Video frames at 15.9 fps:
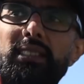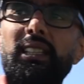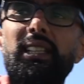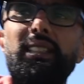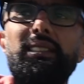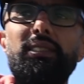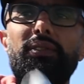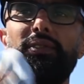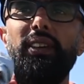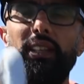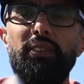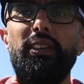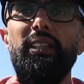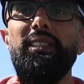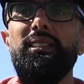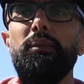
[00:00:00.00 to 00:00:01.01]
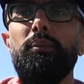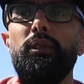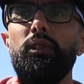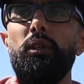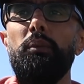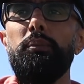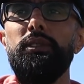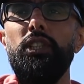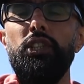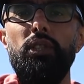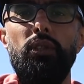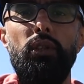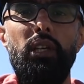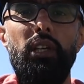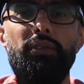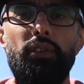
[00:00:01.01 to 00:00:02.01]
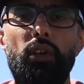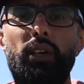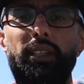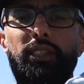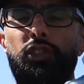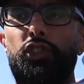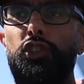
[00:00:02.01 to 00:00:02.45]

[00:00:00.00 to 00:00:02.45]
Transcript: it's a very simple composition. All I've got is